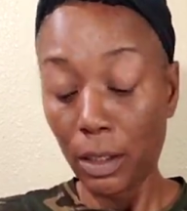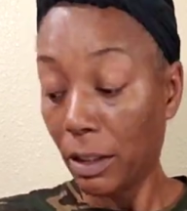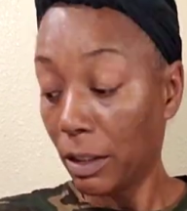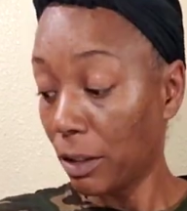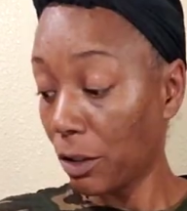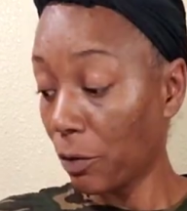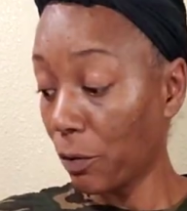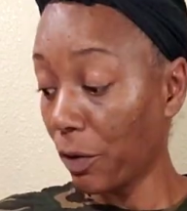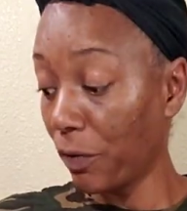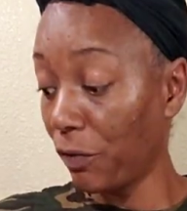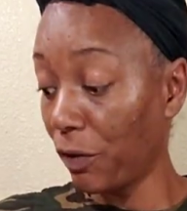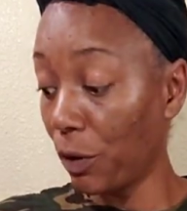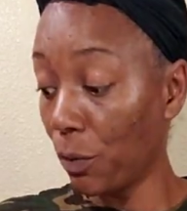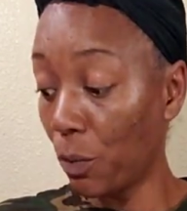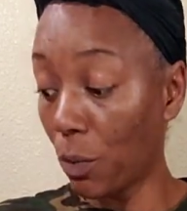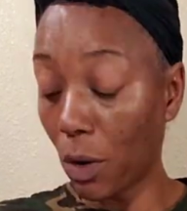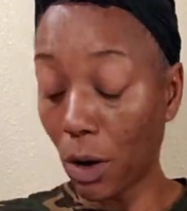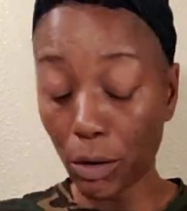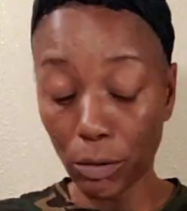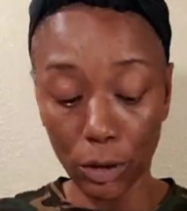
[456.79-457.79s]
So if you
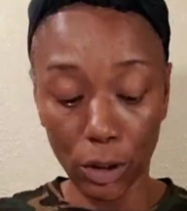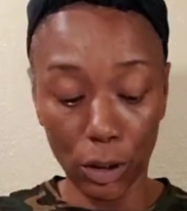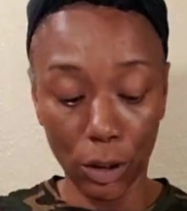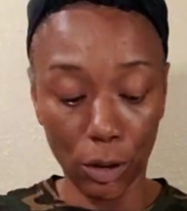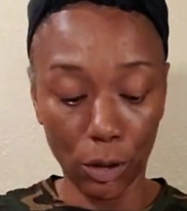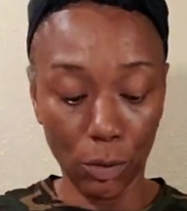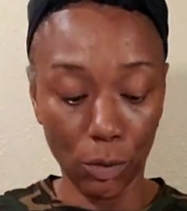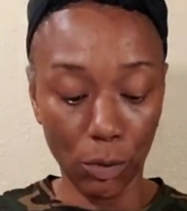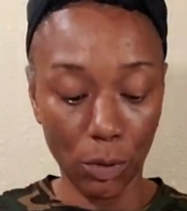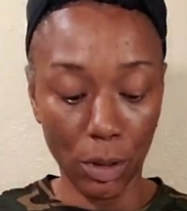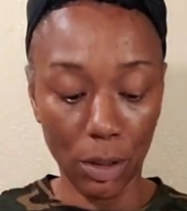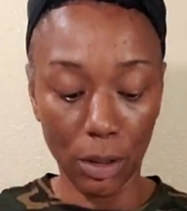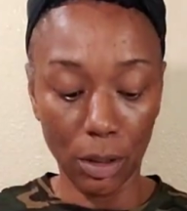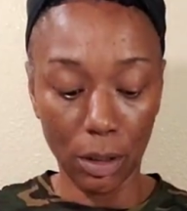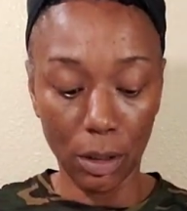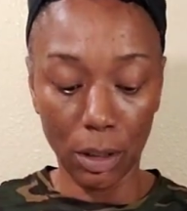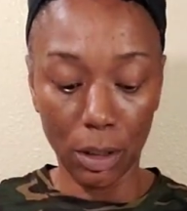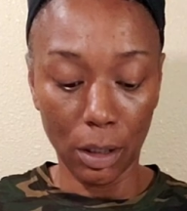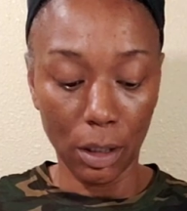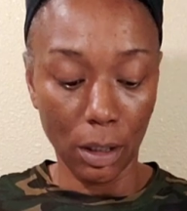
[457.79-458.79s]
want to,
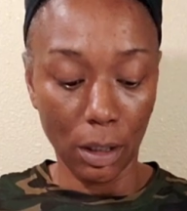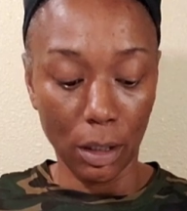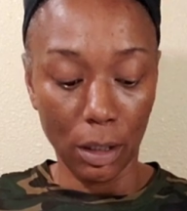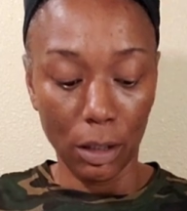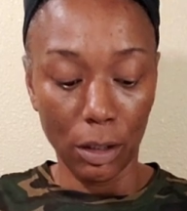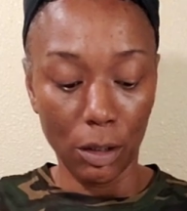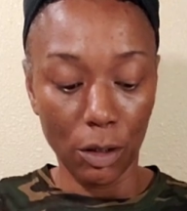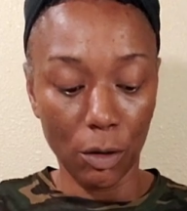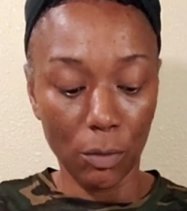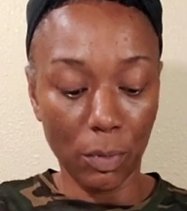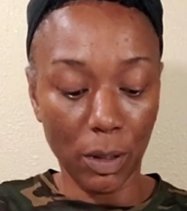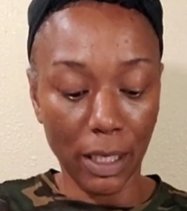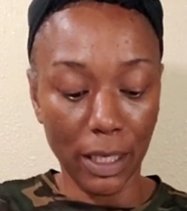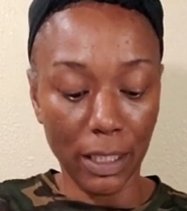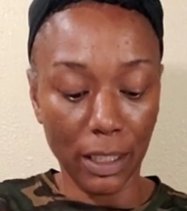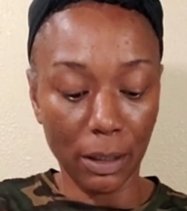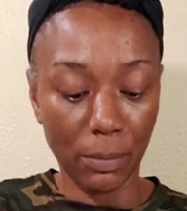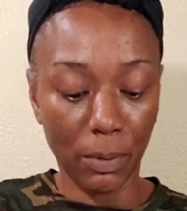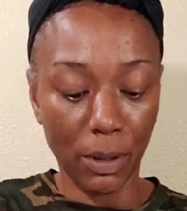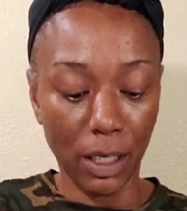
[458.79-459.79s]
you can
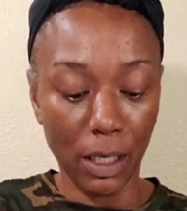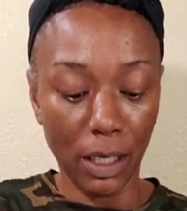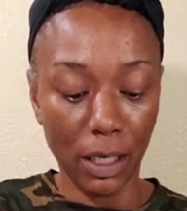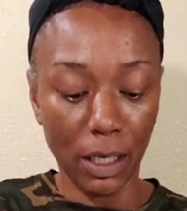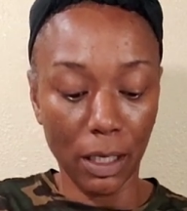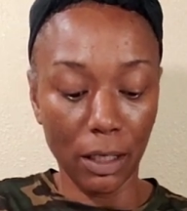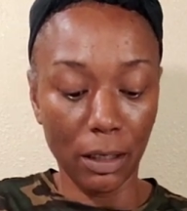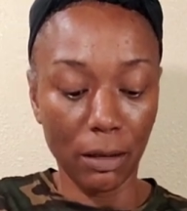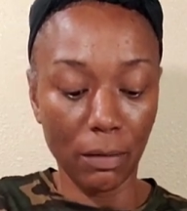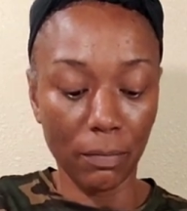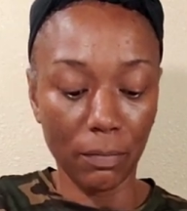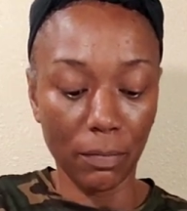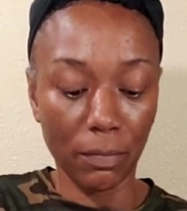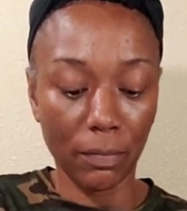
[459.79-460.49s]
place a pin